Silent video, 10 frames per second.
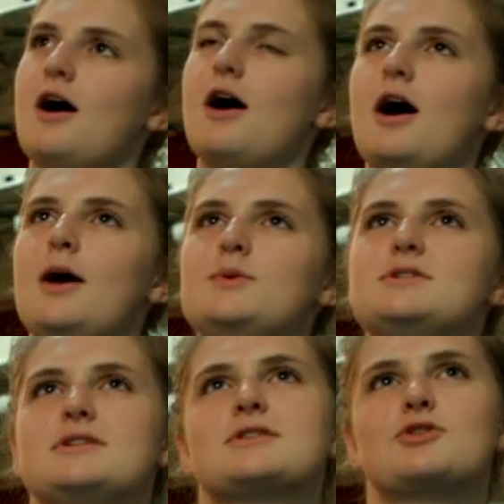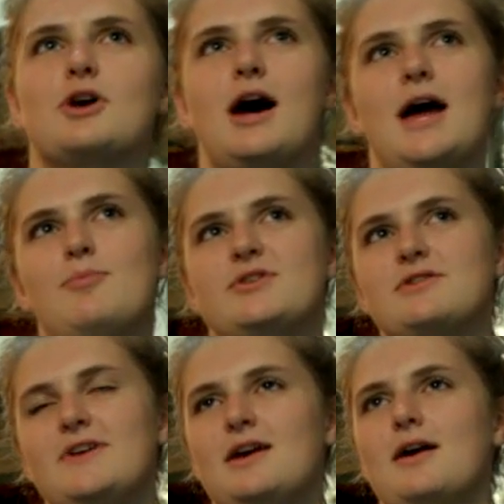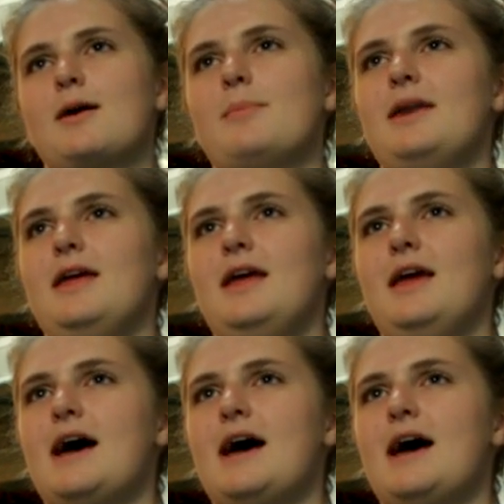I would describe Bristol Old Vic Young Company